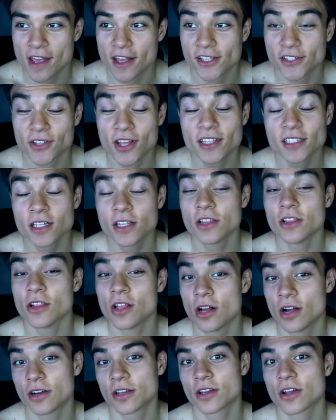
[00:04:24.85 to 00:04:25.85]
So that's a
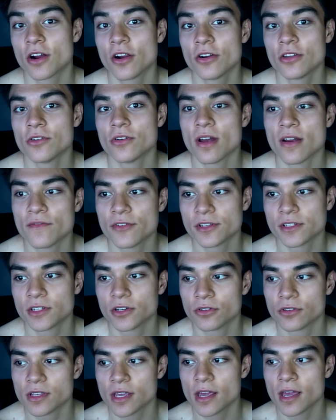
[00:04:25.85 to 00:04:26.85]
lot of cardio every
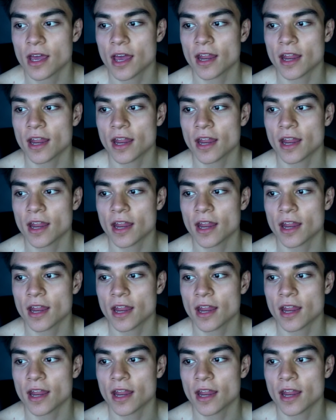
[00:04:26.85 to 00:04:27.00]
single day,